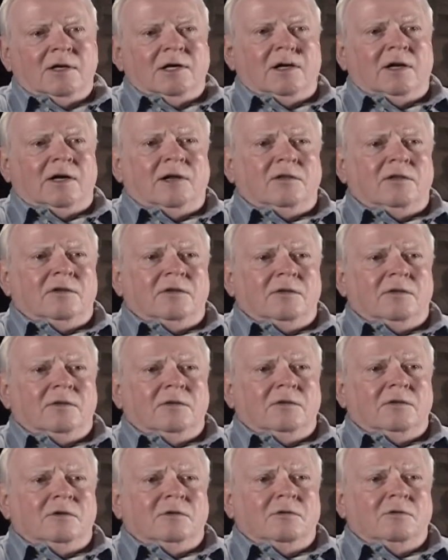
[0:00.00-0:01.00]
Uh,
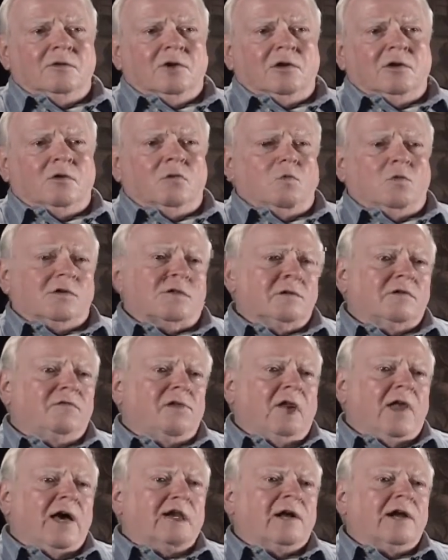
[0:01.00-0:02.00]
there was a
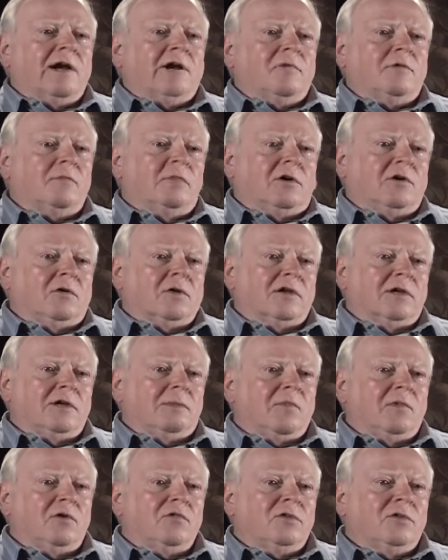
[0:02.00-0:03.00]
Flatiron
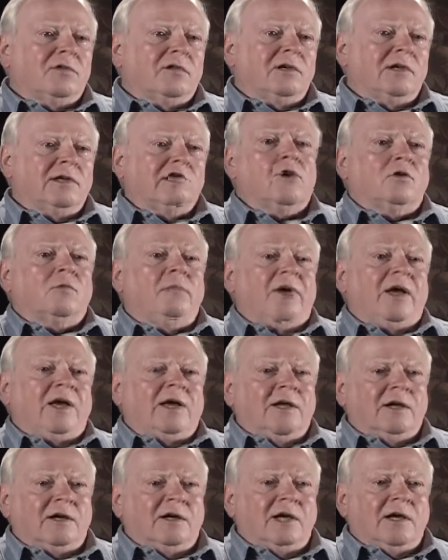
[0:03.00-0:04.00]
building both in
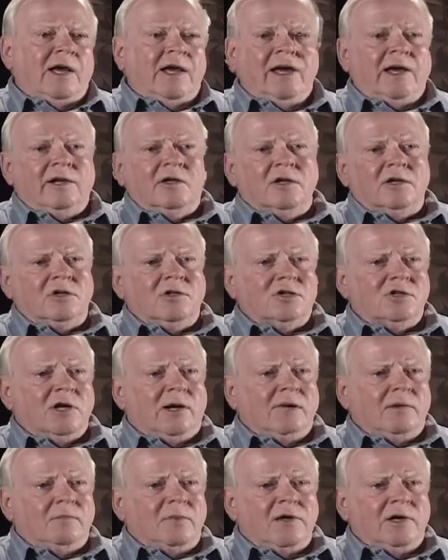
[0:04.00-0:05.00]
Urbana and in
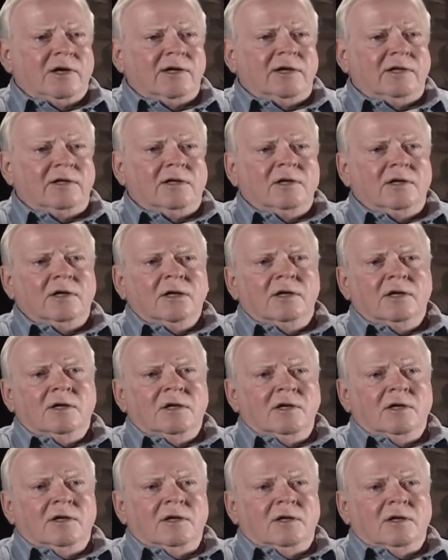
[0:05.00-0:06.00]
Champaign.
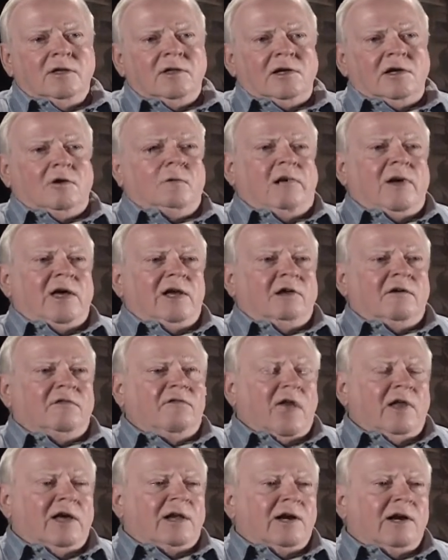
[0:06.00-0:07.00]
The Urbana
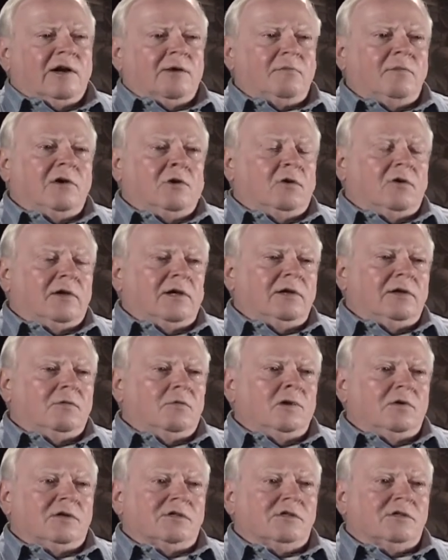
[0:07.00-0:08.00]
Flatiron building
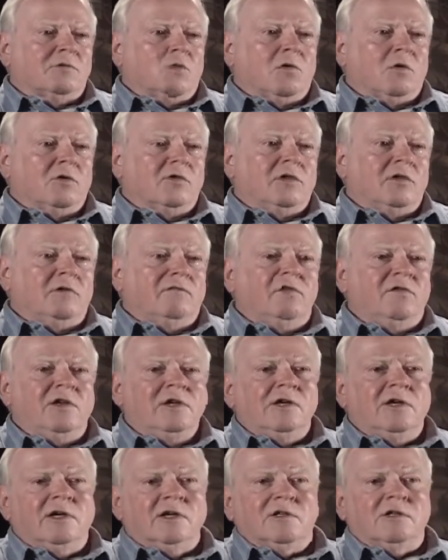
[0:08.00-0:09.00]
was where the
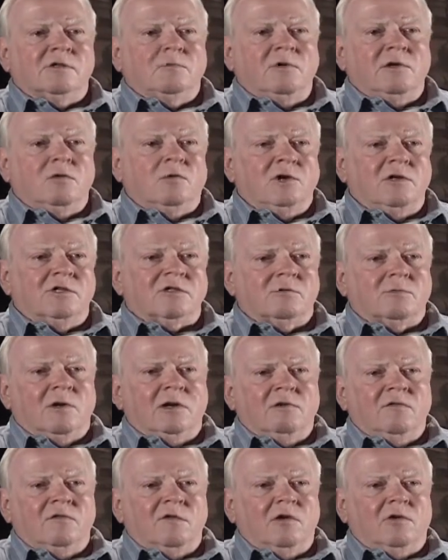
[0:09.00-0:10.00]
V is between
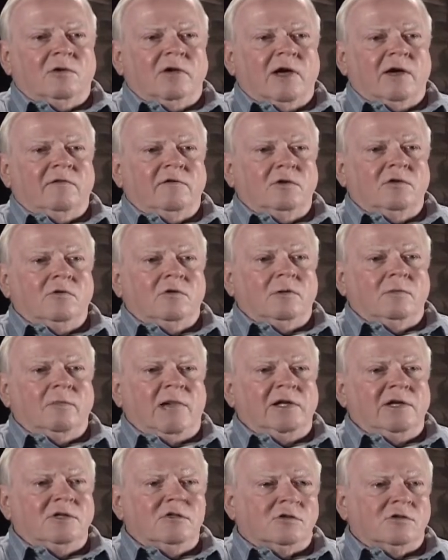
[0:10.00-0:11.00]
Springfield Avenue and
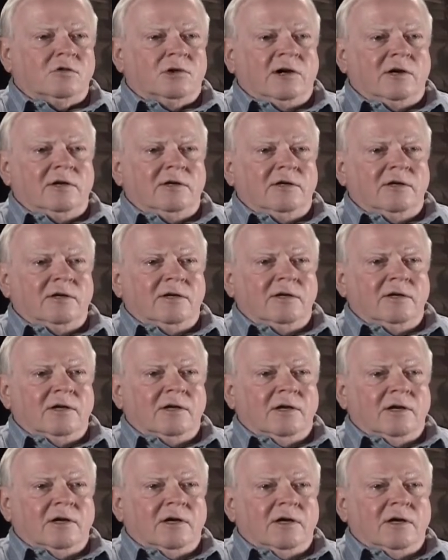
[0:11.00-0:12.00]
Main Street.
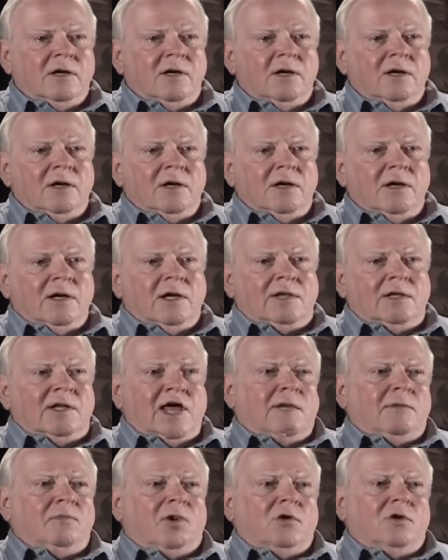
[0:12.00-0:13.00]
And
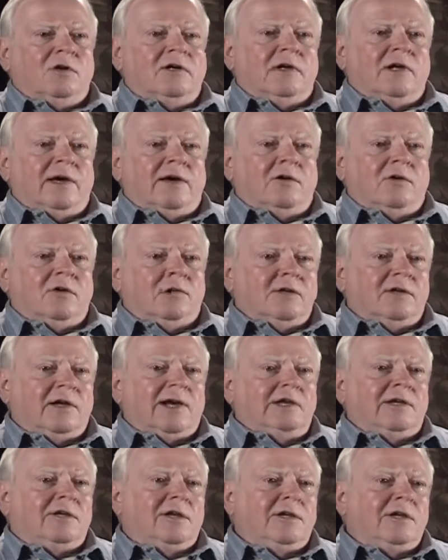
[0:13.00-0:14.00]
that burned down in
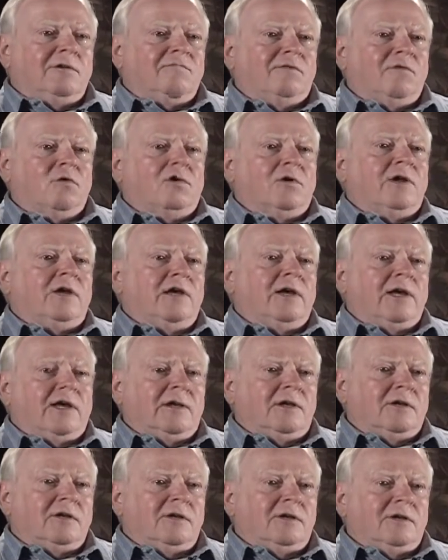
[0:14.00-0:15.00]
nineteen
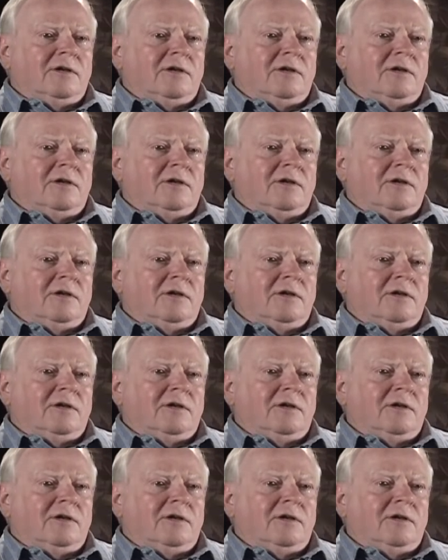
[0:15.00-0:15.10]
forty-eight.